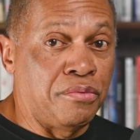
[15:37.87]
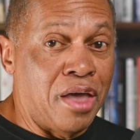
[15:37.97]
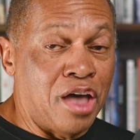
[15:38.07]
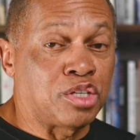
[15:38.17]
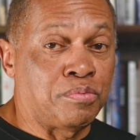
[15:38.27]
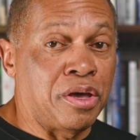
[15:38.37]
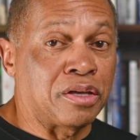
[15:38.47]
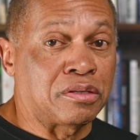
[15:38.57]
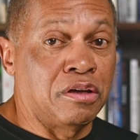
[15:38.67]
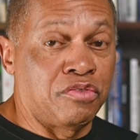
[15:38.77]

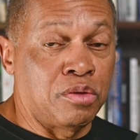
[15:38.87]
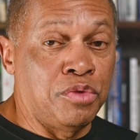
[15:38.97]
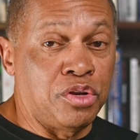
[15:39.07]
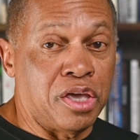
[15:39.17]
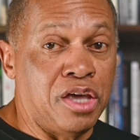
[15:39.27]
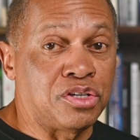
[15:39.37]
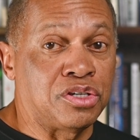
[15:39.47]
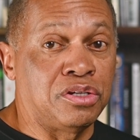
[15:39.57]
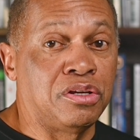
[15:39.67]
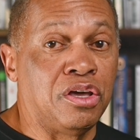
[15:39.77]
aspect of
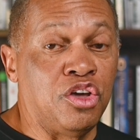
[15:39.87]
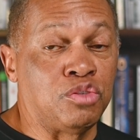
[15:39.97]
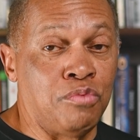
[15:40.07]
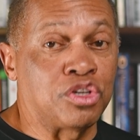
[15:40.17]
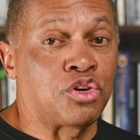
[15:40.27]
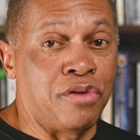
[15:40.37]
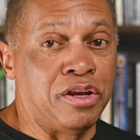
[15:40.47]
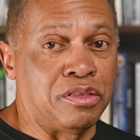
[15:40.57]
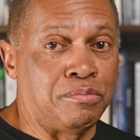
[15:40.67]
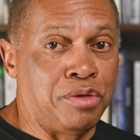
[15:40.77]
communication is much
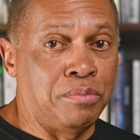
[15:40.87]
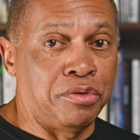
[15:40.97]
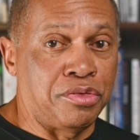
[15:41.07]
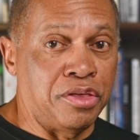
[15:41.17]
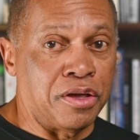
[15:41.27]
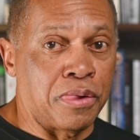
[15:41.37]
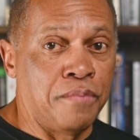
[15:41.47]
greater than people think.